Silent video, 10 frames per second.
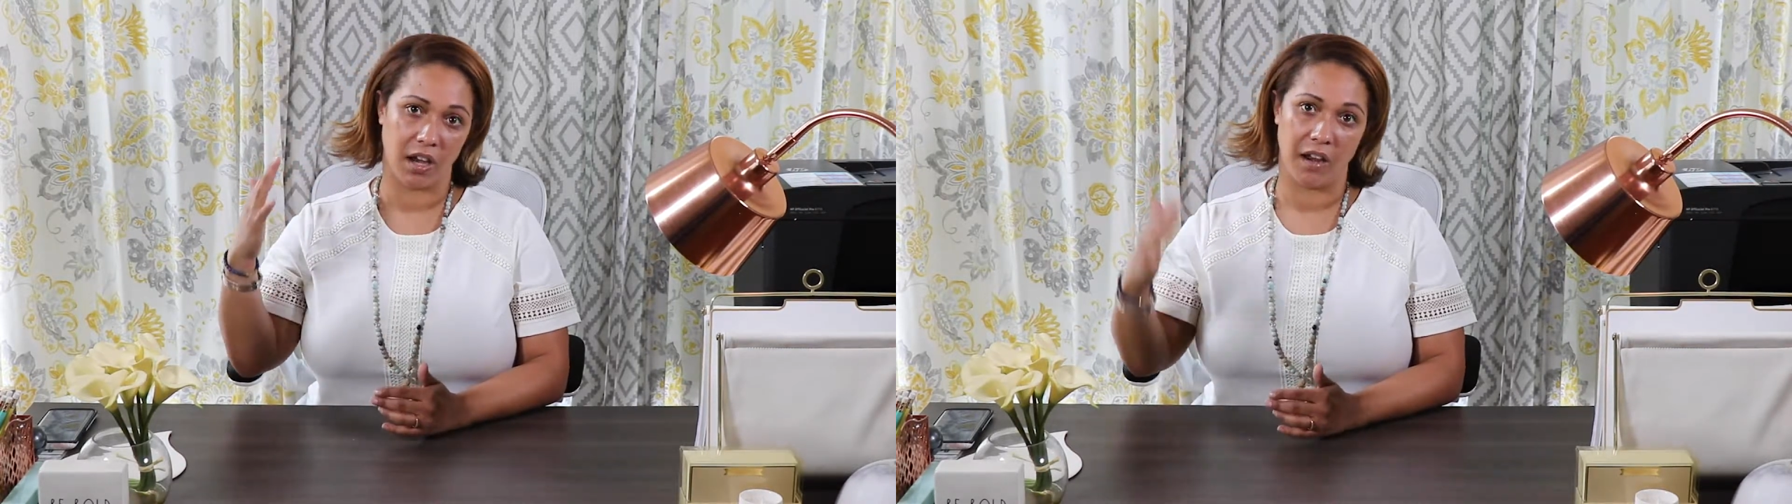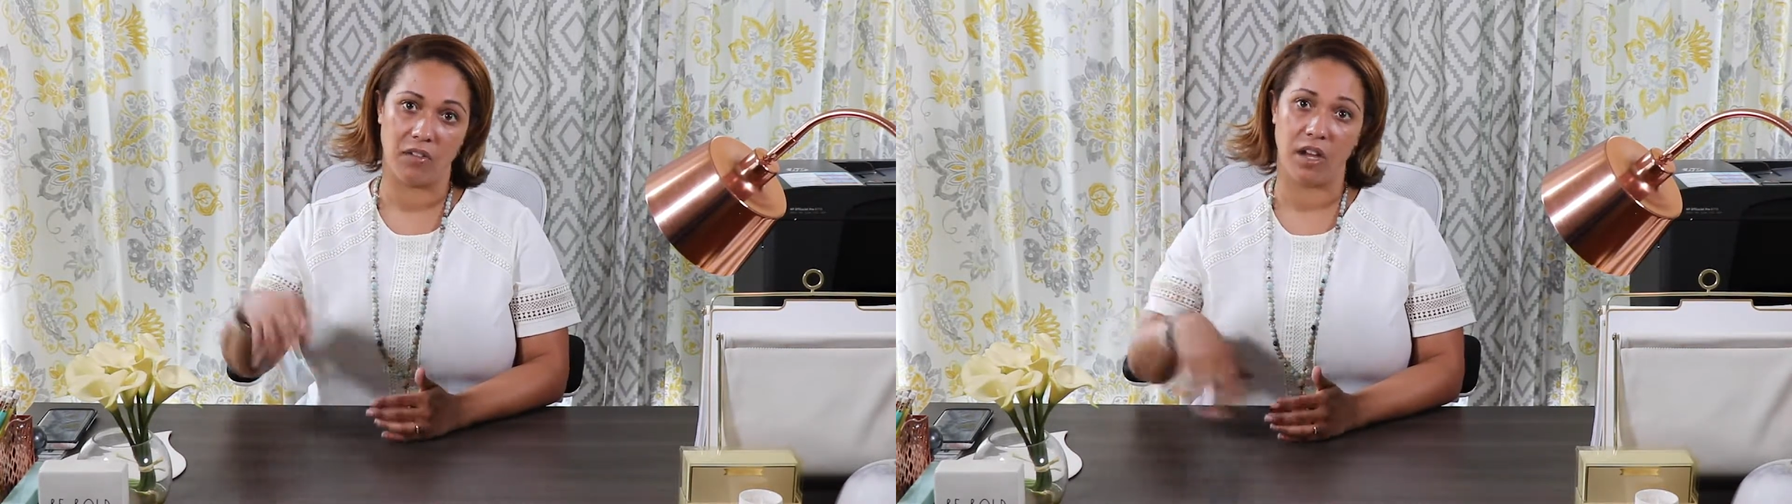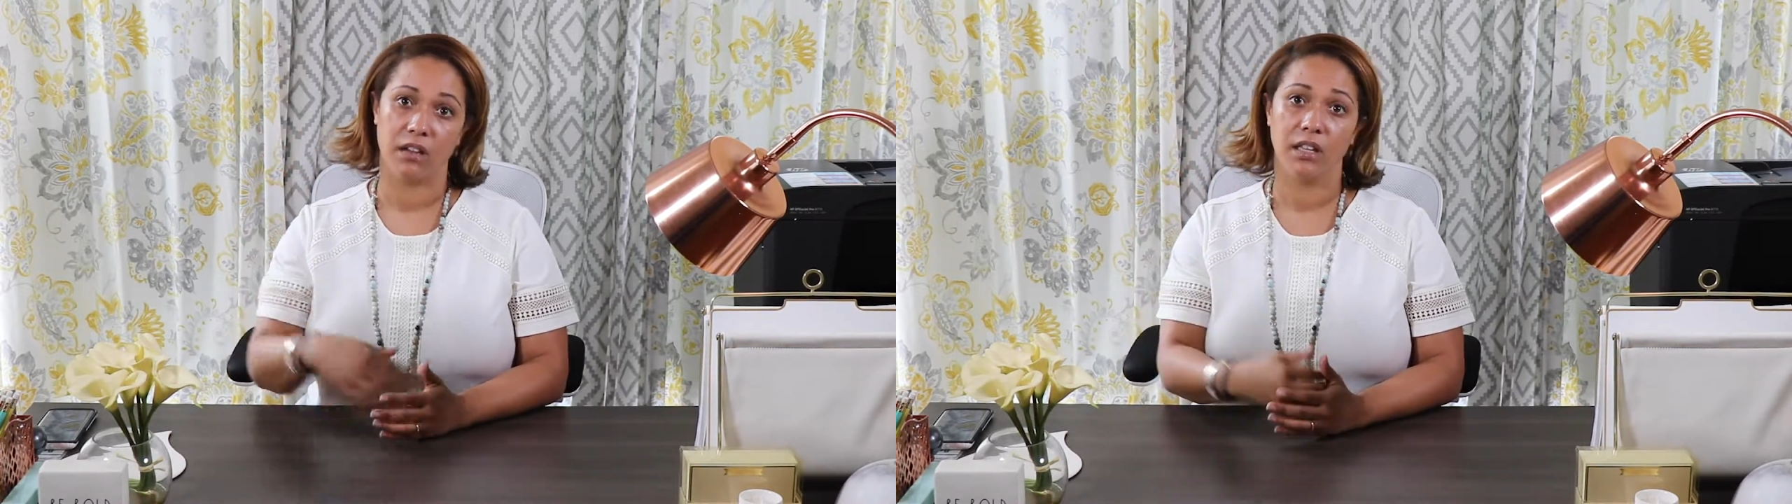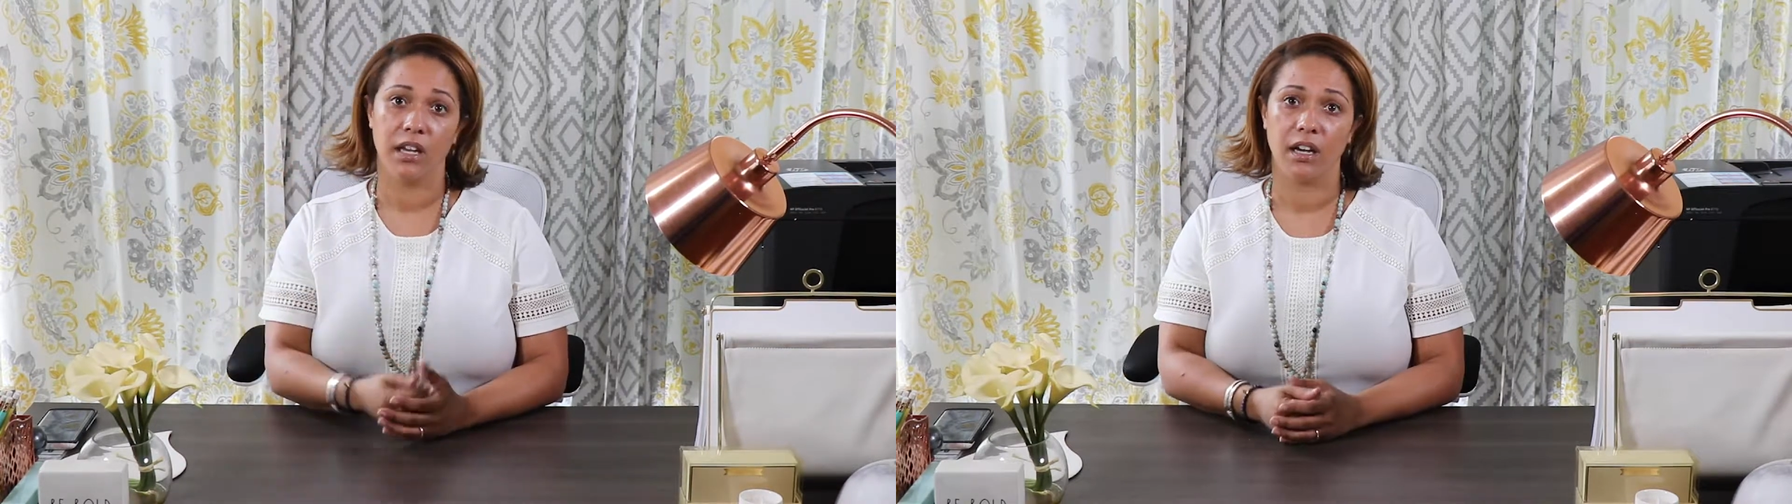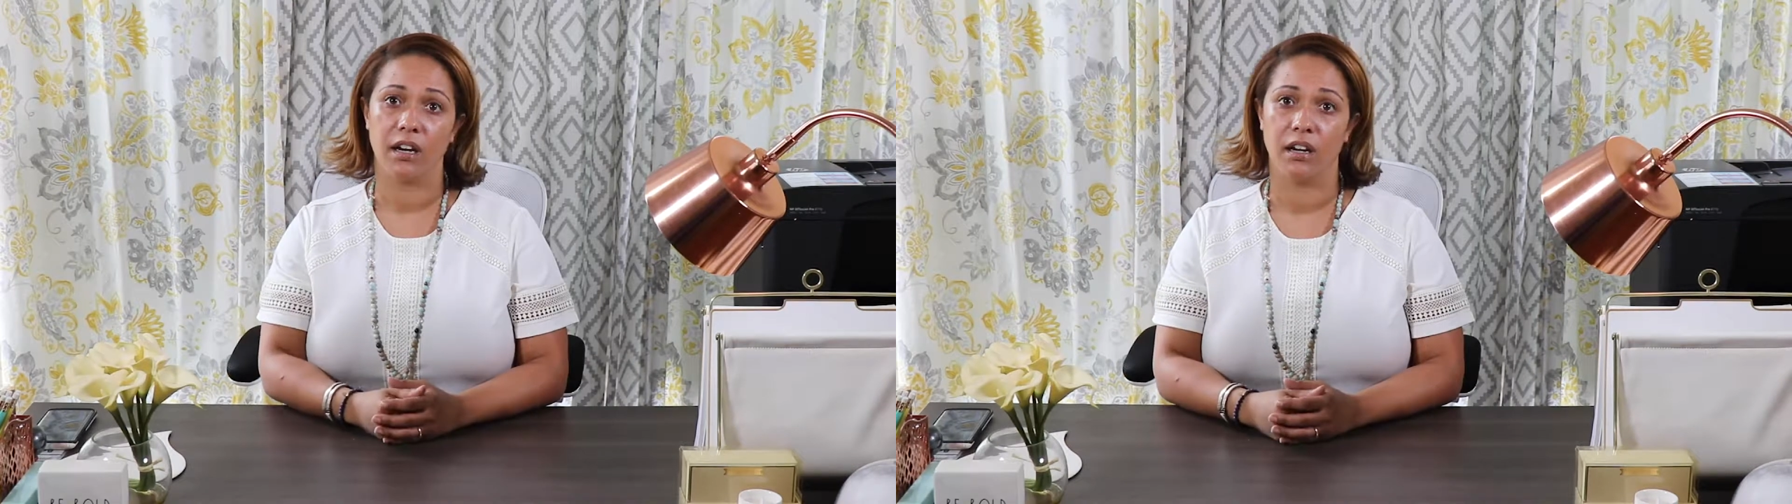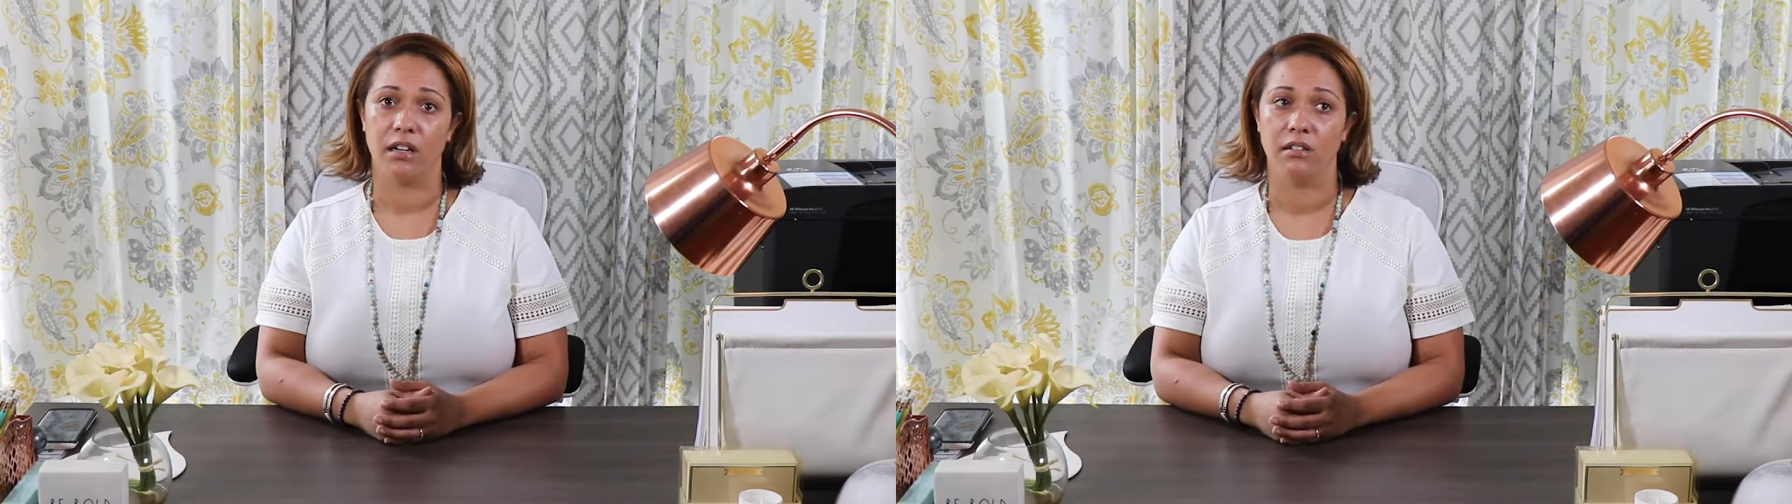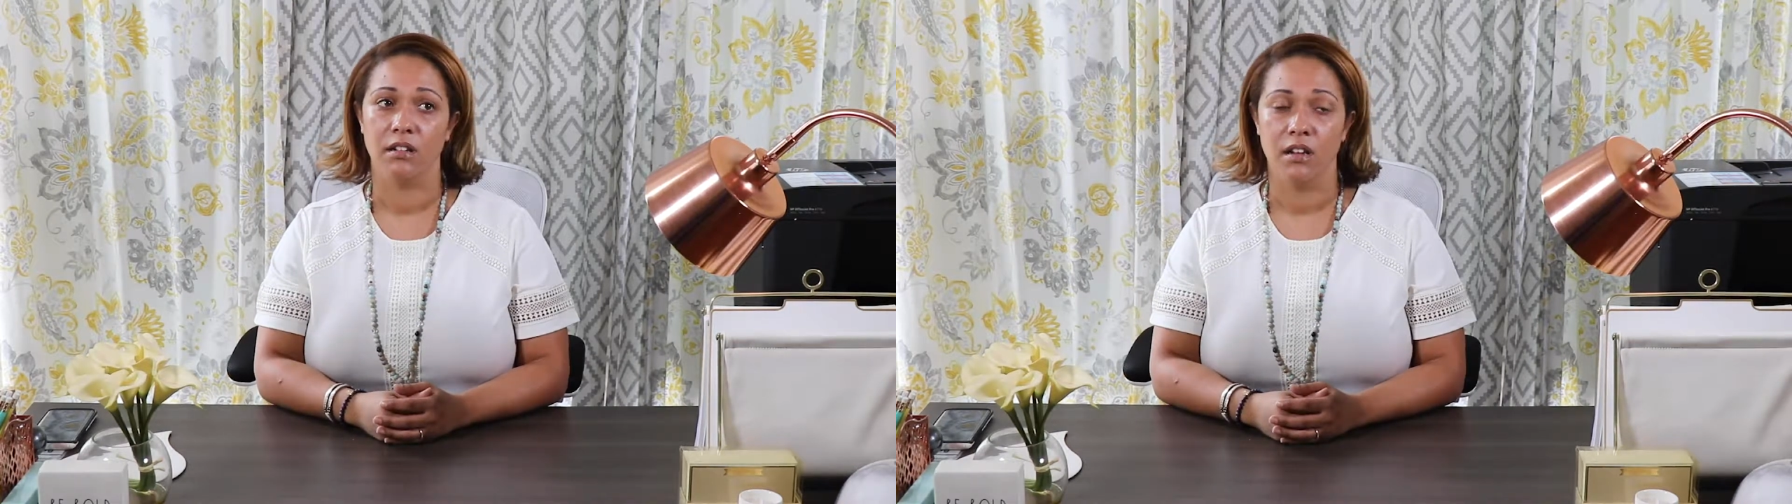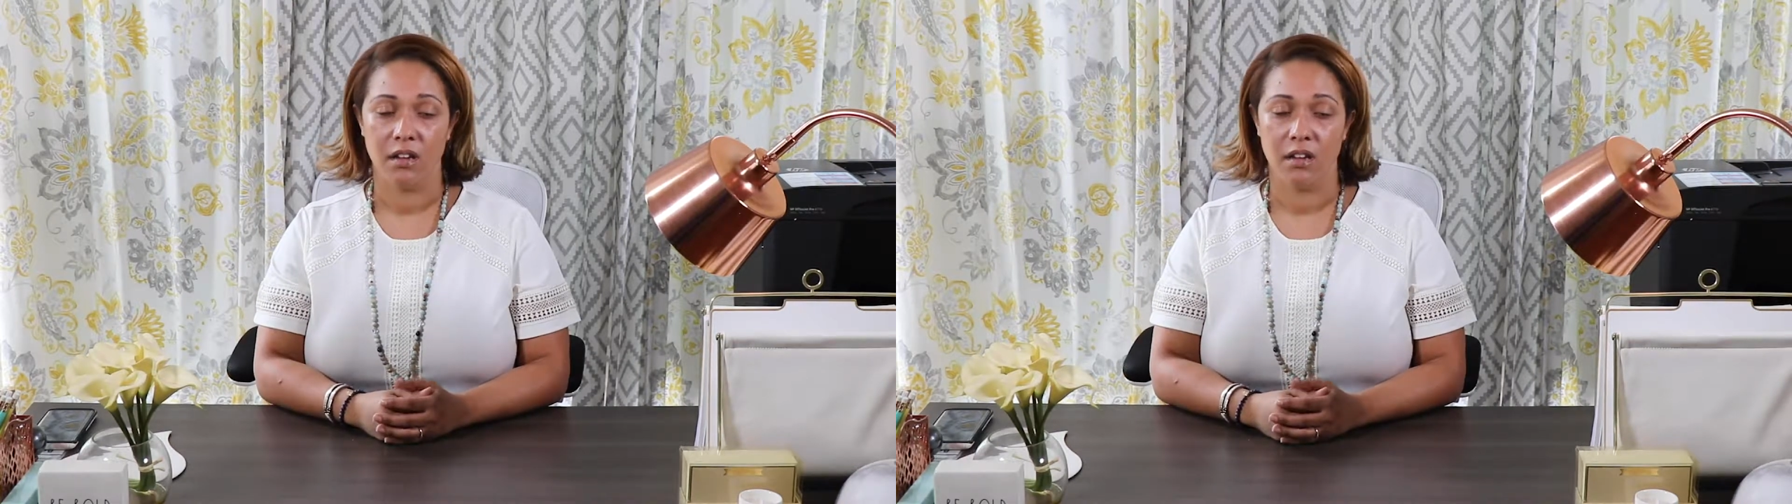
kind of get clear and